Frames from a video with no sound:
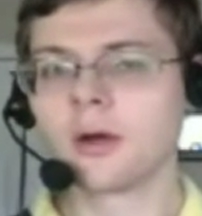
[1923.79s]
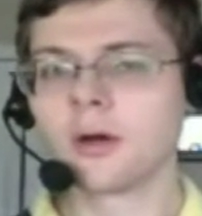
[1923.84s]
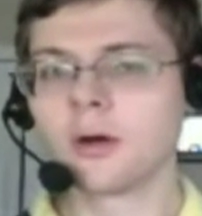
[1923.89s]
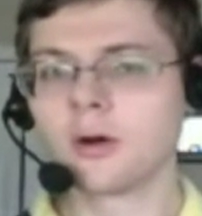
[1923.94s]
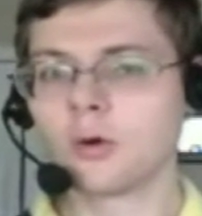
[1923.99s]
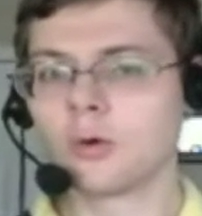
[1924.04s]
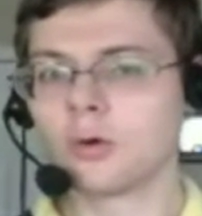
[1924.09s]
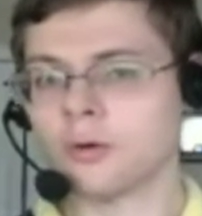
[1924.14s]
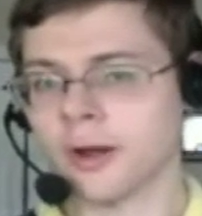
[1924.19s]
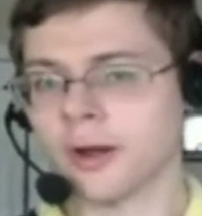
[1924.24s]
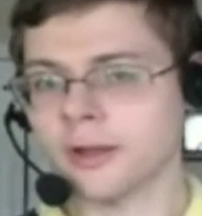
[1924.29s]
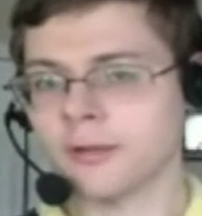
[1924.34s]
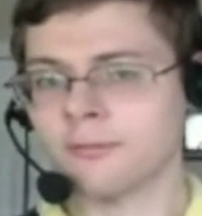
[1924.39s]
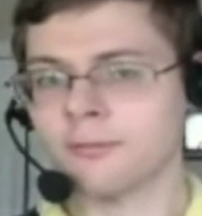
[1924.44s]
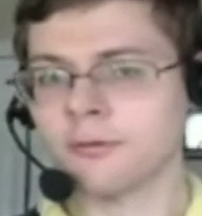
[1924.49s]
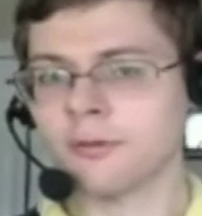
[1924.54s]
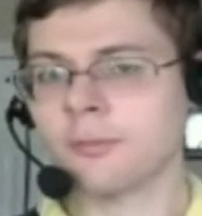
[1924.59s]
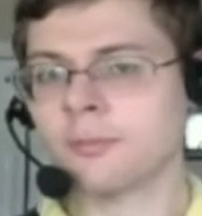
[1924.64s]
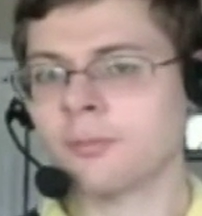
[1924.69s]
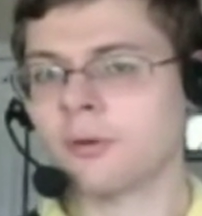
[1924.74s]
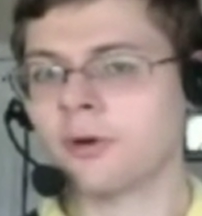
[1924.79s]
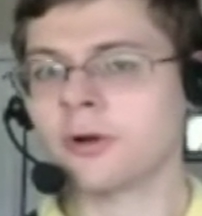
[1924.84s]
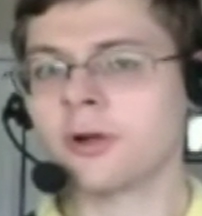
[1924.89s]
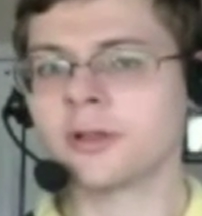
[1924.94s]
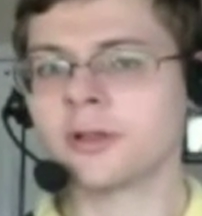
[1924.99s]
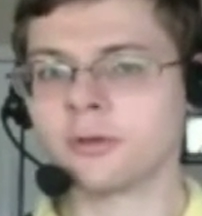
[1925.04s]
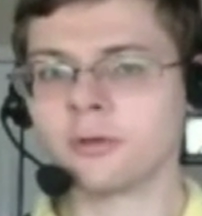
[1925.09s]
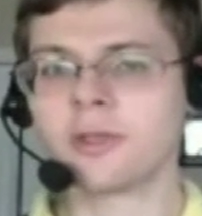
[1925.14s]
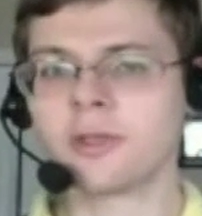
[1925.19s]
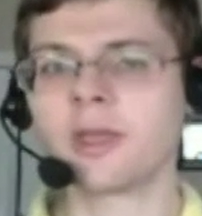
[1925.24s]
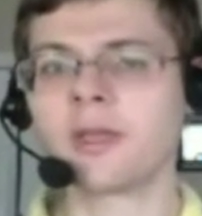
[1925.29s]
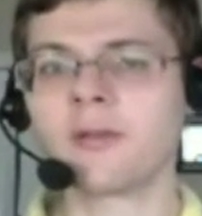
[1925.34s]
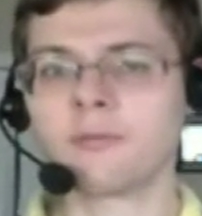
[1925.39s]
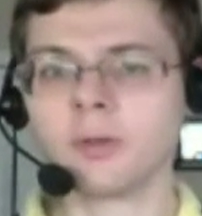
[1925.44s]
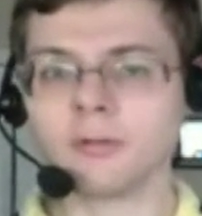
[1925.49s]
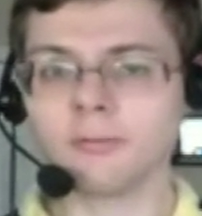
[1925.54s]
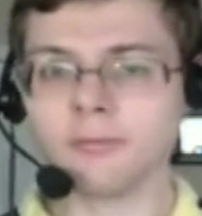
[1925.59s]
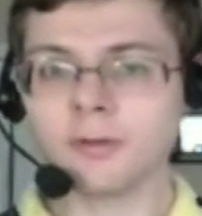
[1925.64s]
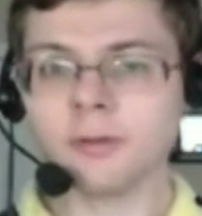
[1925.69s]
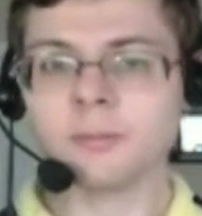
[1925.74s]
who read through the book and who gave
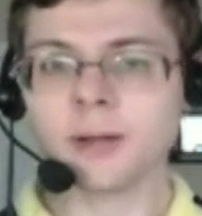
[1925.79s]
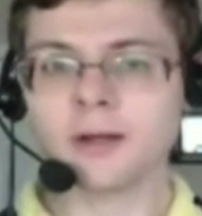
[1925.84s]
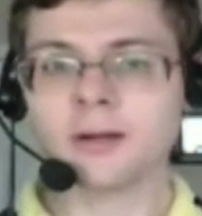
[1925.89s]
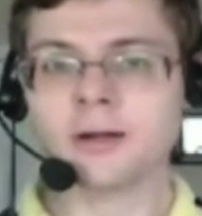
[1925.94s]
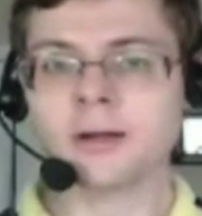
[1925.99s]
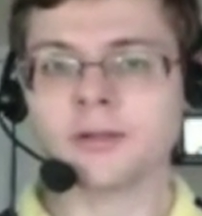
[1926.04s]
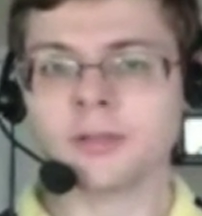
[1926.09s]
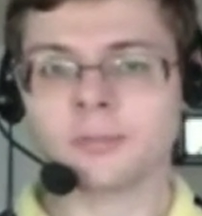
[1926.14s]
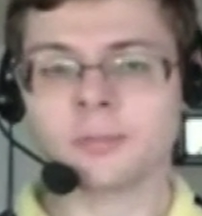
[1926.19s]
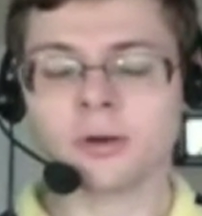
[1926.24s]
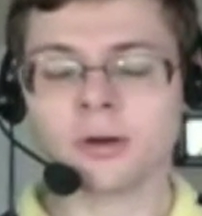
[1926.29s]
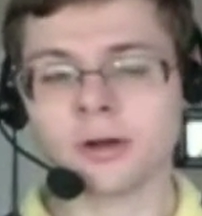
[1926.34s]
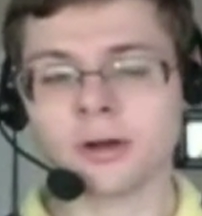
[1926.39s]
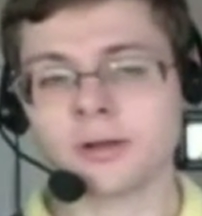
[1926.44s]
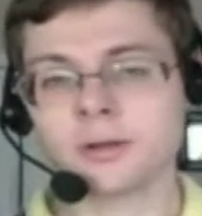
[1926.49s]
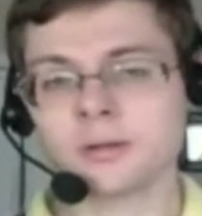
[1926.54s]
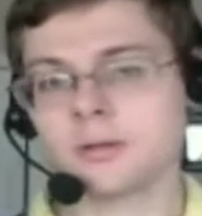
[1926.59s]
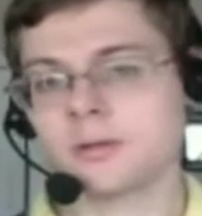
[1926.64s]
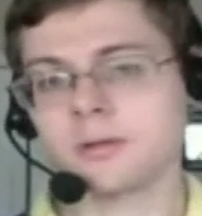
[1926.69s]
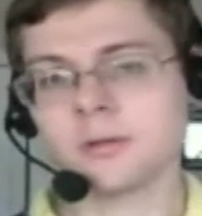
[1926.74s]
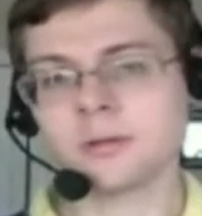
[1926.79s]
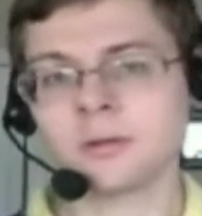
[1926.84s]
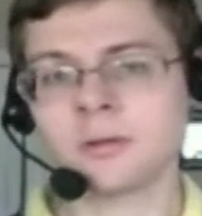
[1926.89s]
me feedback on the book, and